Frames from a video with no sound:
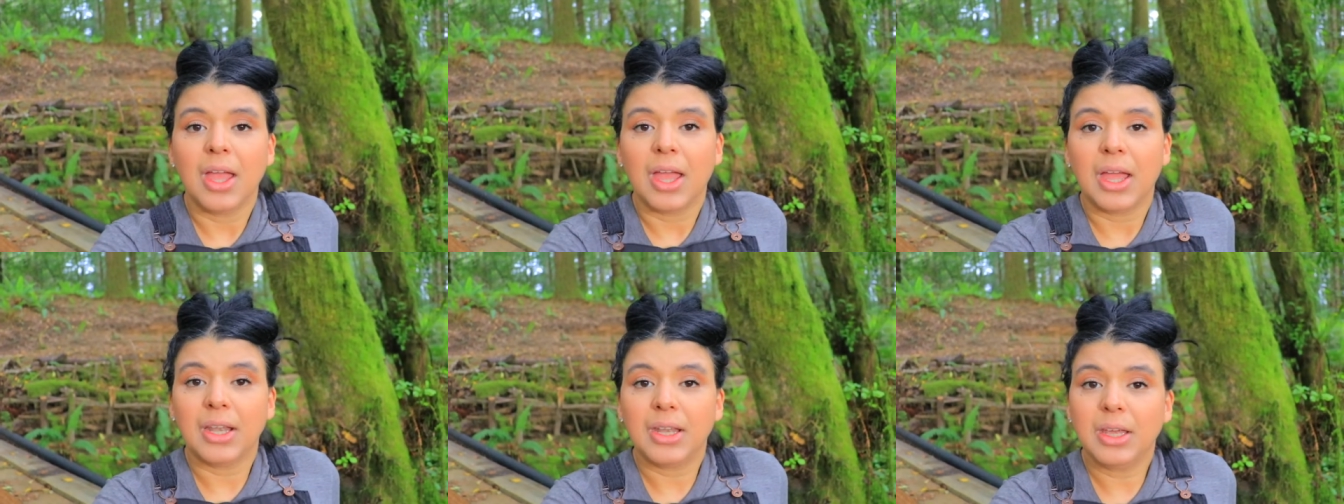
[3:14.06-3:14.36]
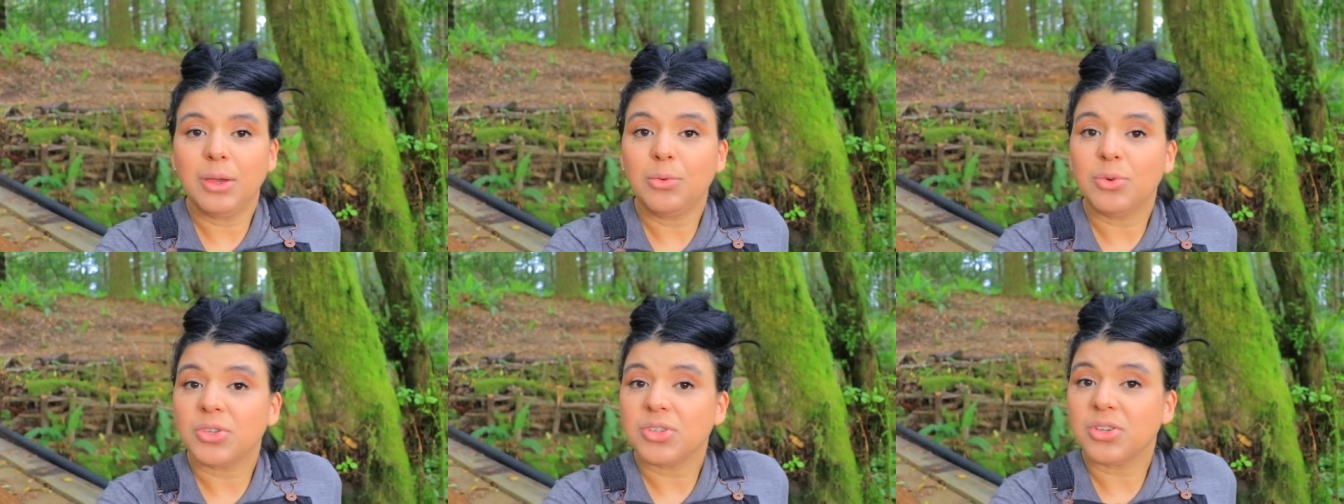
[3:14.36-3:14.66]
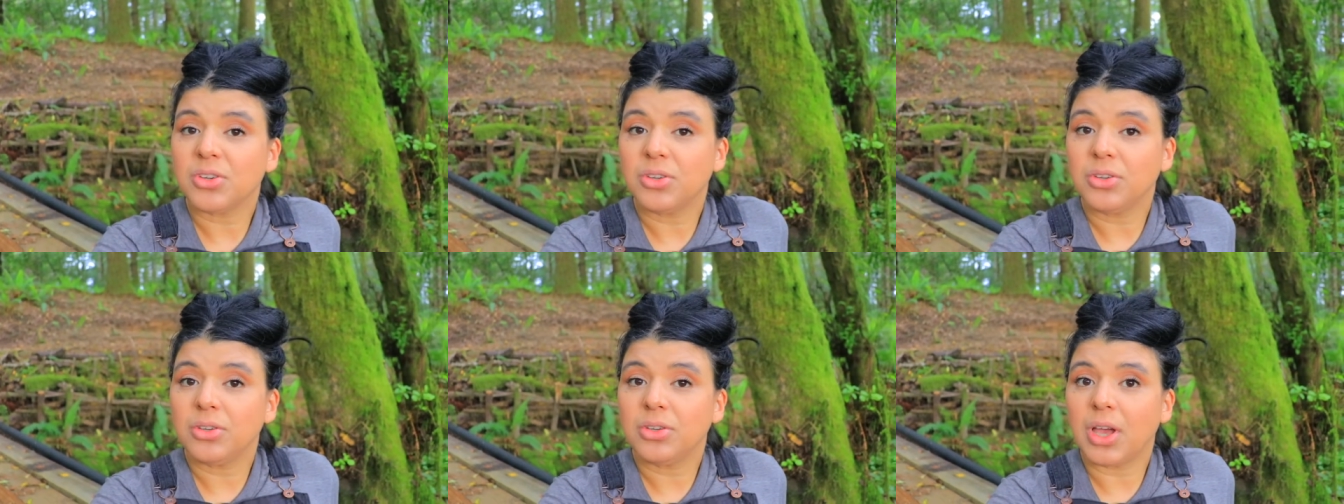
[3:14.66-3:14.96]
And he
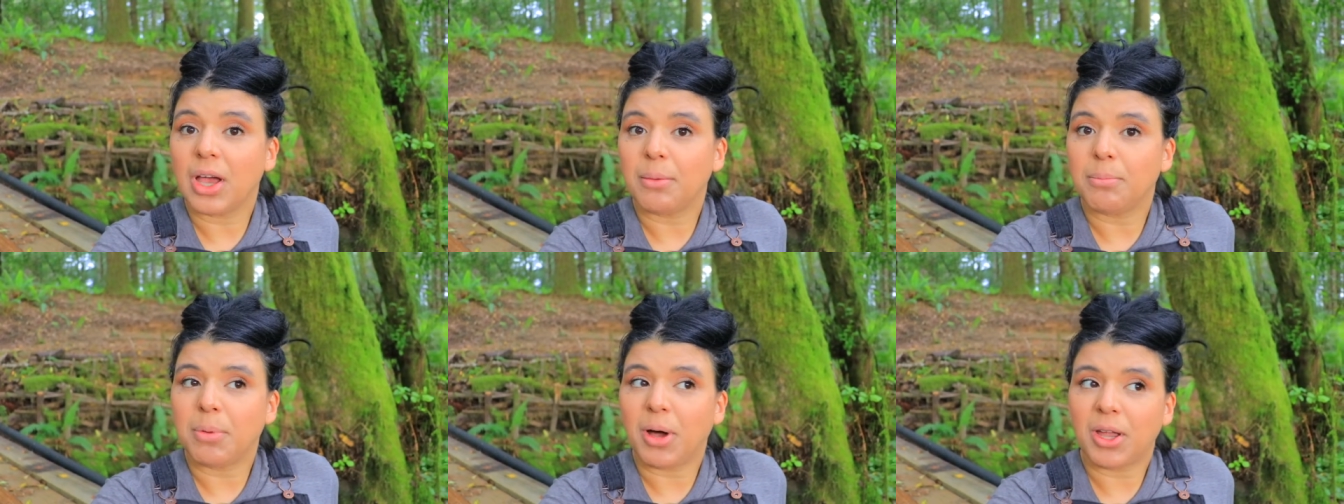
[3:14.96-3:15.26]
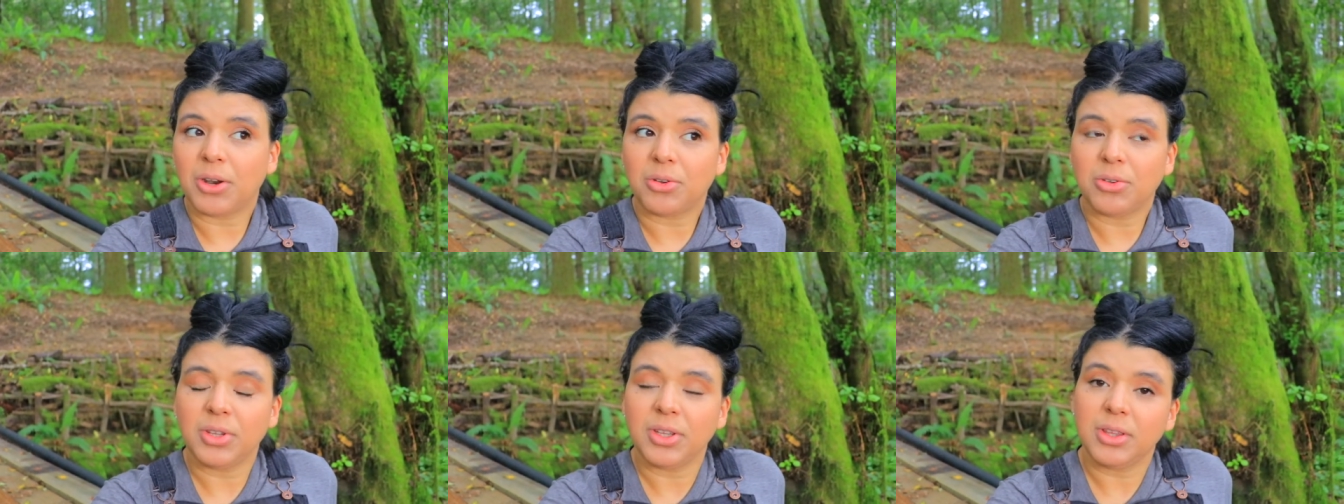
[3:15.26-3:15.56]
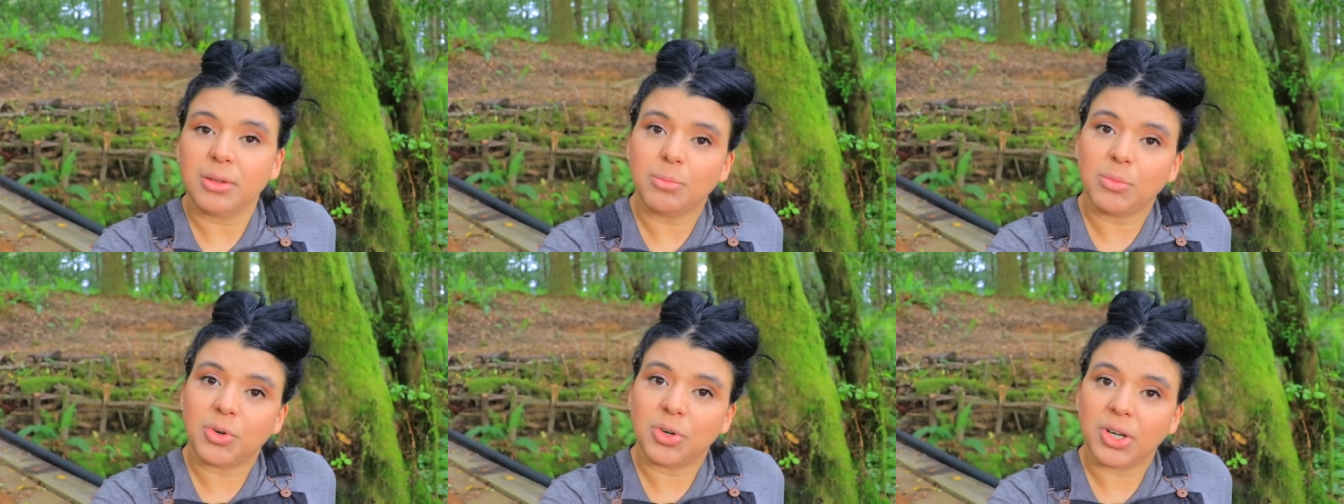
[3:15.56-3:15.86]
was on a bottle
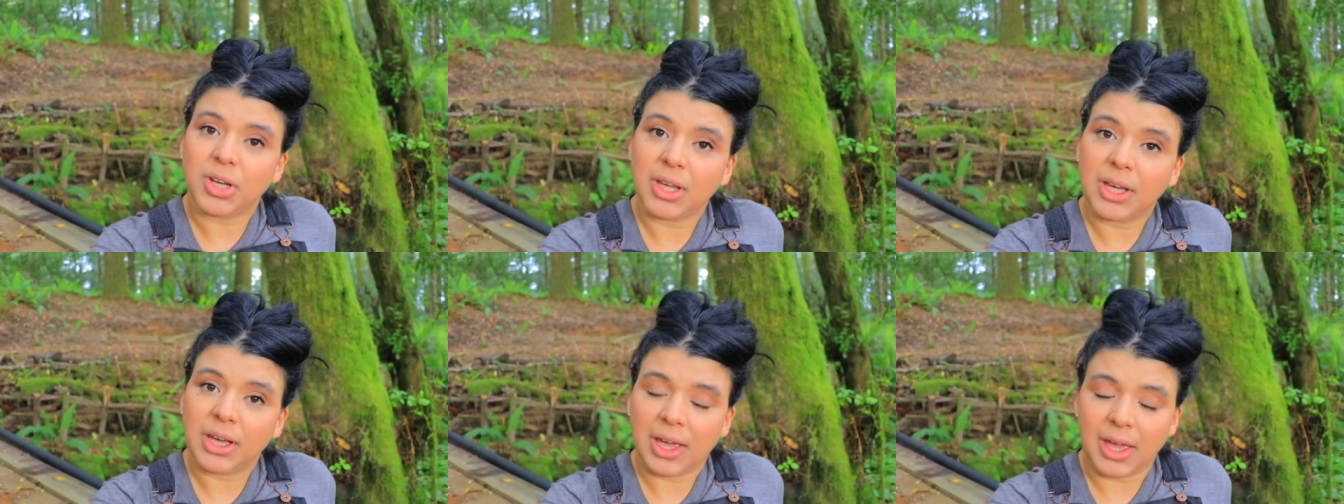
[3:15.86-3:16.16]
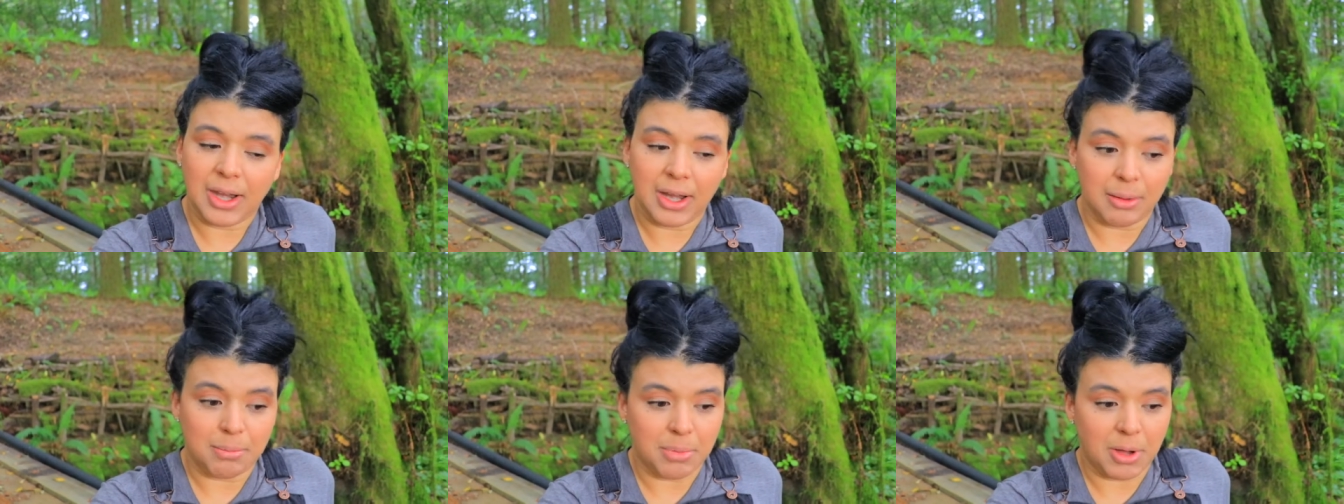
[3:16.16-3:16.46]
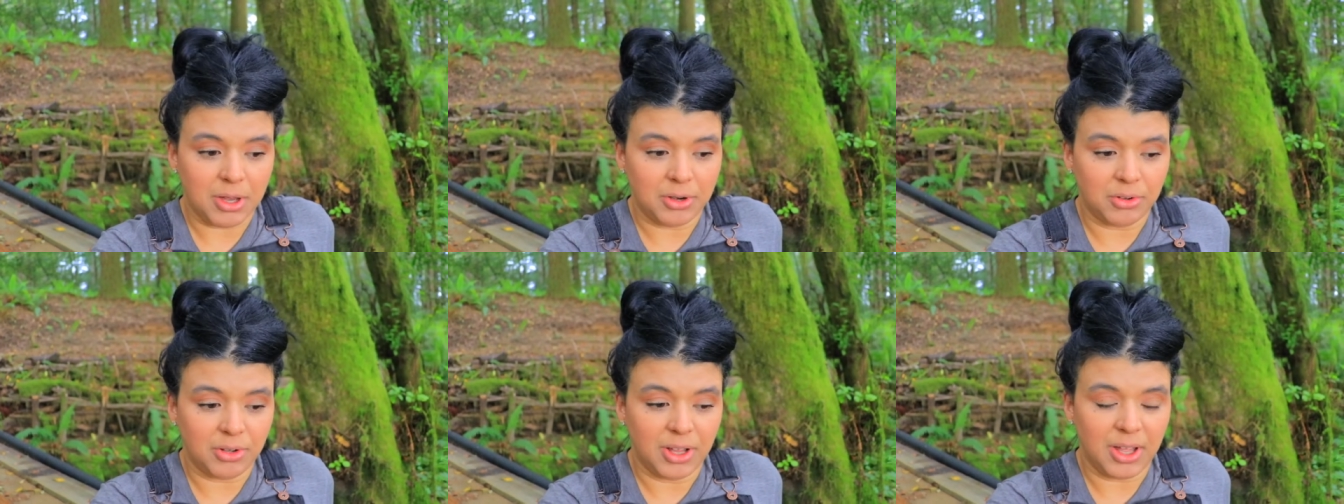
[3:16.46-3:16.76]
in the morning and a
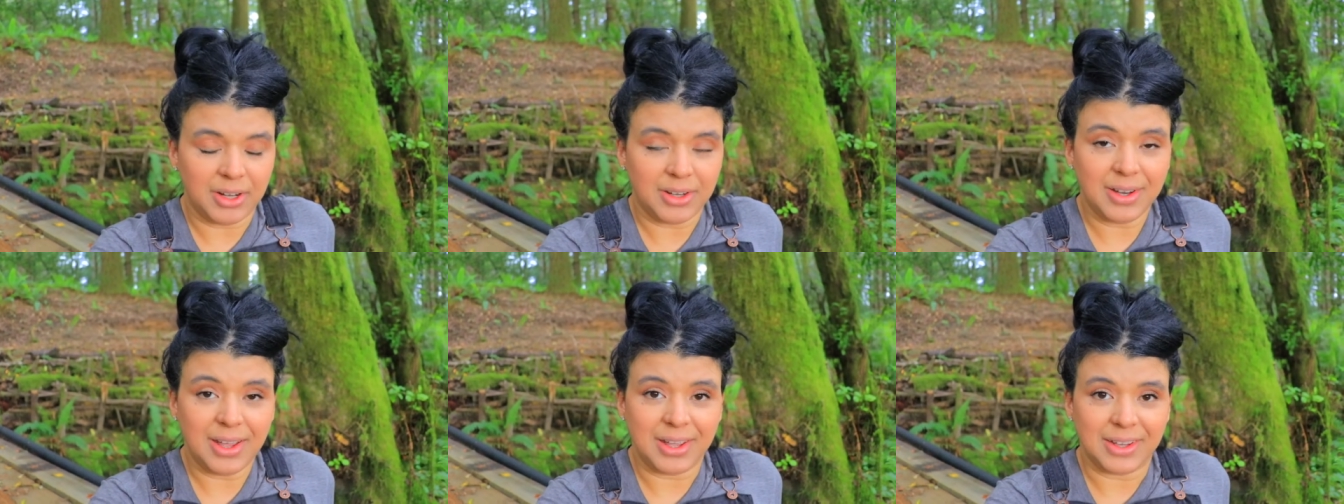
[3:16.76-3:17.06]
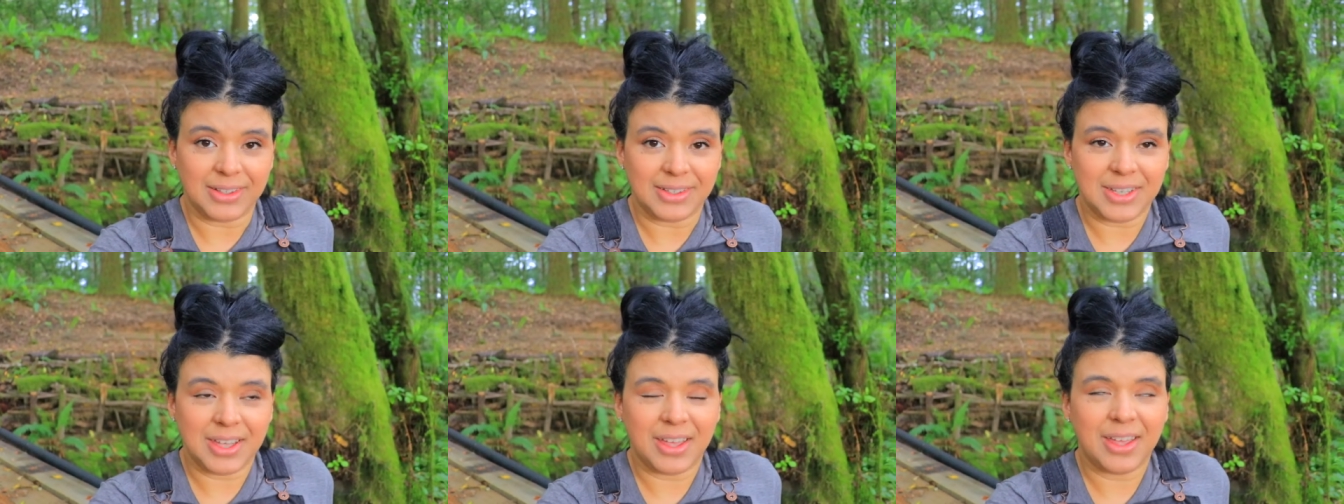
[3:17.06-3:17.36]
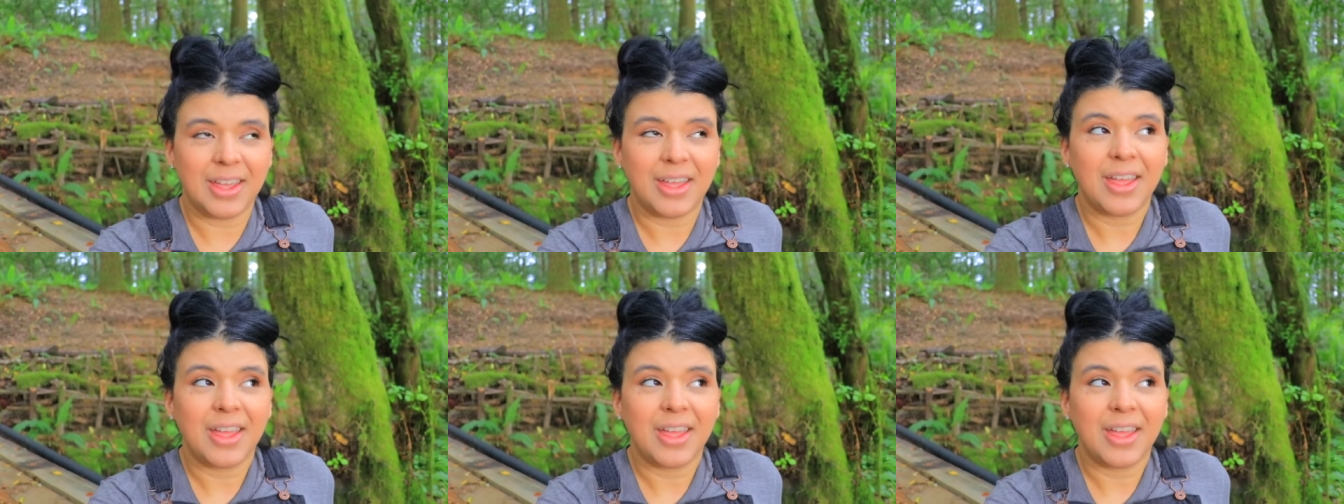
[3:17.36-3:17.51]
bottle at night.